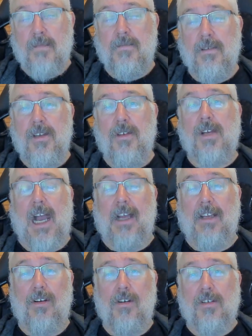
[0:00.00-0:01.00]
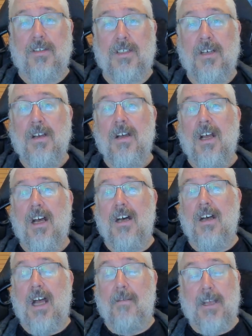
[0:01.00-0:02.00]
but you cannot
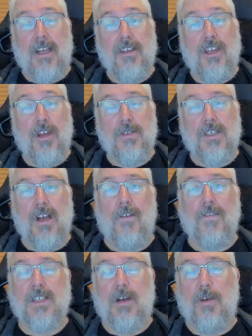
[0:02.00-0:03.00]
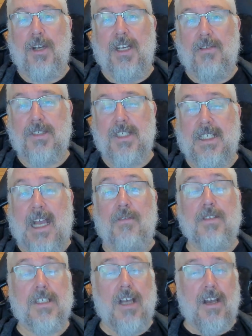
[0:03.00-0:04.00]
have a user of someone else's
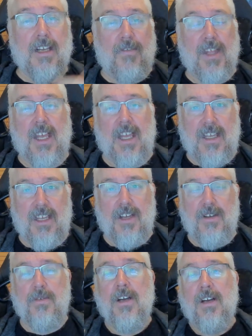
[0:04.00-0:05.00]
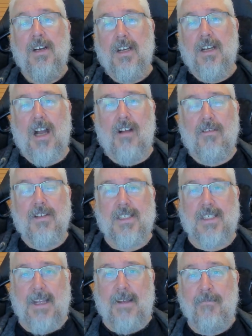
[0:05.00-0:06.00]
outside of the EU
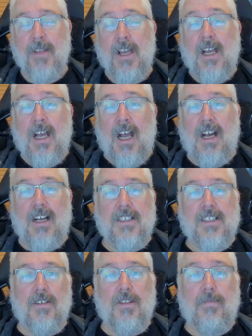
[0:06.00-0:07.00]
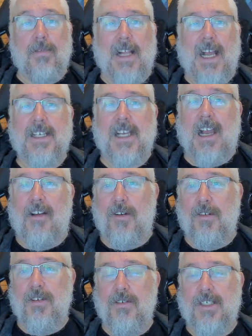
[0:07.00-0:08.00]
currency. And so the plan to carry
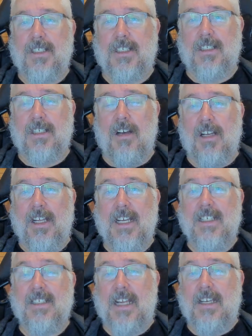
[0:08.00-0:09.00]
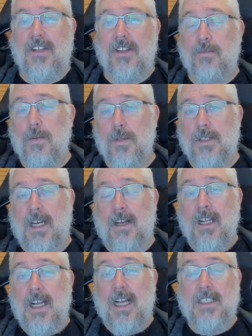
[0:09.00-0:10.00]
on using sterling is dead in the water,
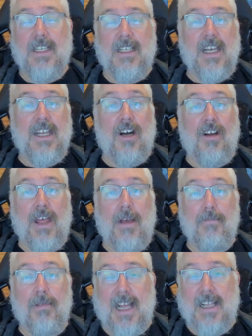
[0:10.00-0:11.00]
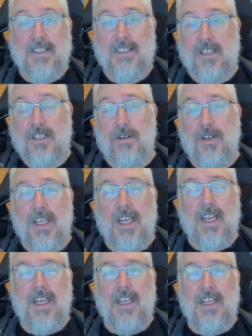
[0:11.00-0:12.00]
as indeed are their plans to join the
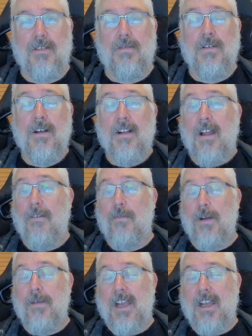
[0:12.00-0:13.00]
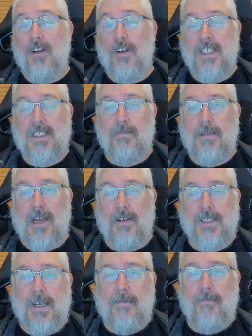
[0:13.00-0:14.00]
EU, if we're being honest
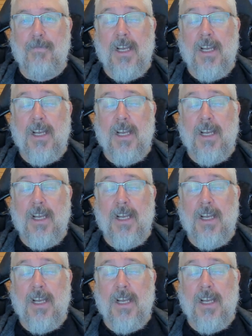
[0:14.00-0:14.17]
about it.